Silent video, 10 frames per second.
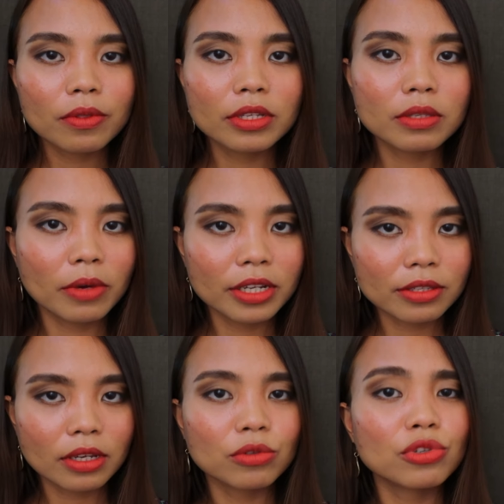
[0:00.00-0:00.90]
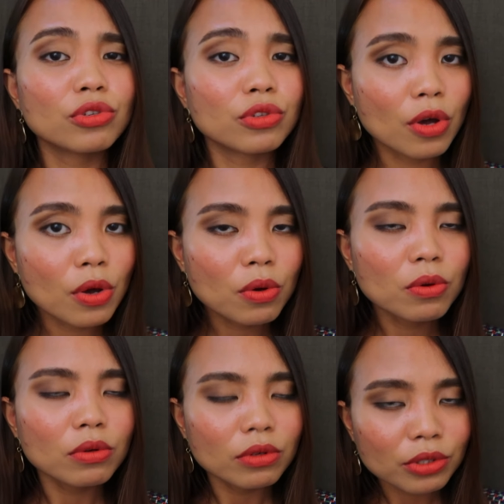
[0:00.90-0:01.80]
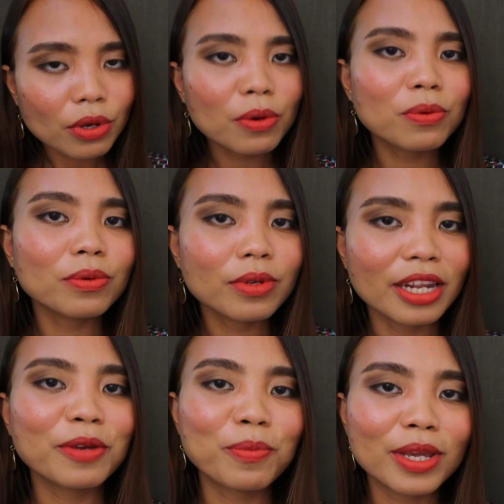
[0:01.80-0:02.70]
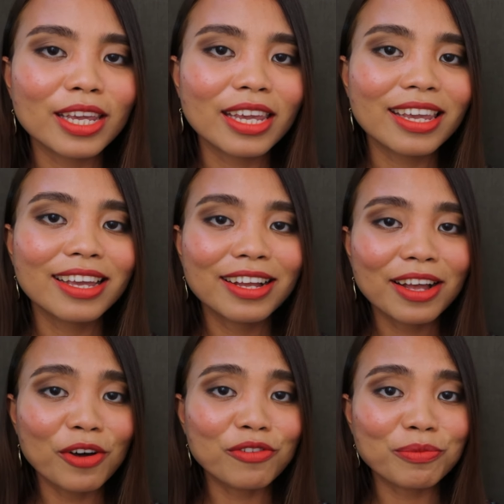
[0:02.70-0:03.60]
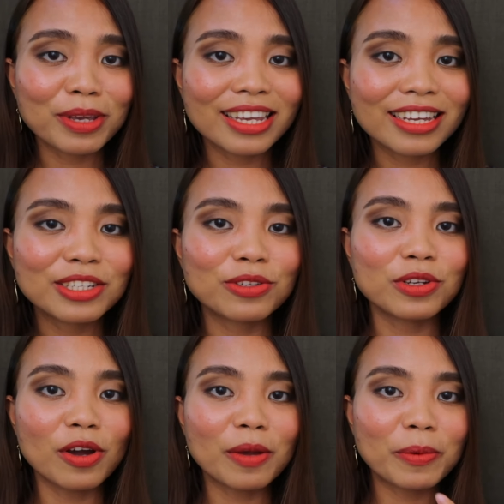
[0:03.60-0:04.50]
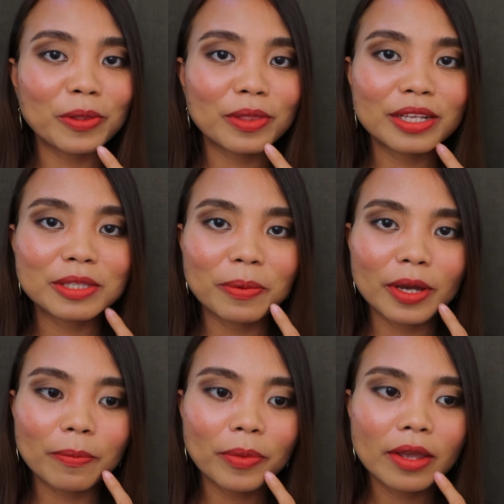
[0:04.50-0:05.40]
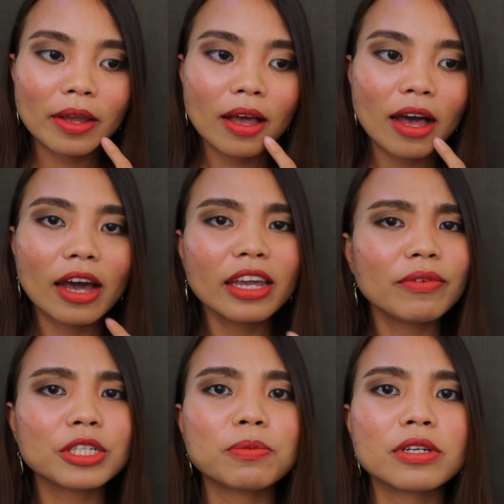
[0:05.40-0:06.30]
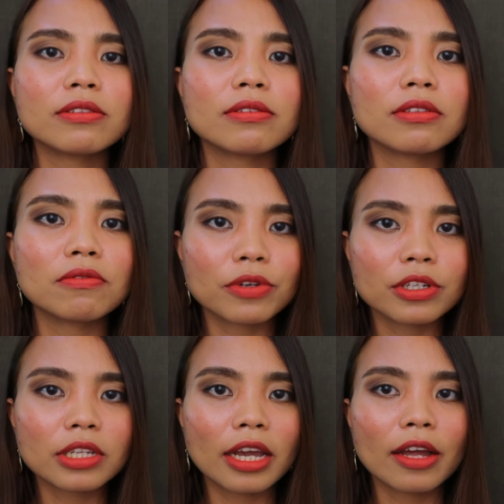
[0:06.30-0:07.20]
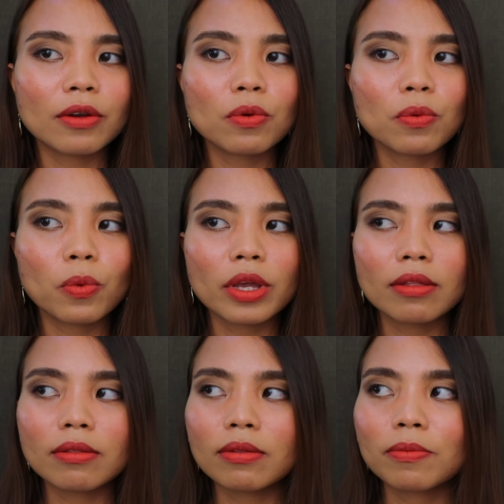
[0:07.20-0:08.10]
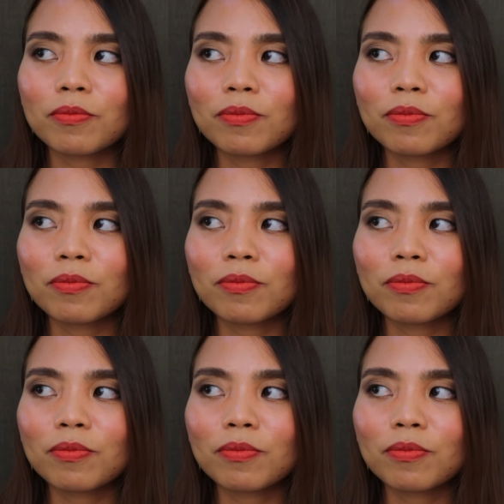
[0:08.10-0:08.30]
this might sound so nitpicky of me to talk about this, but I have experienced this firsthand with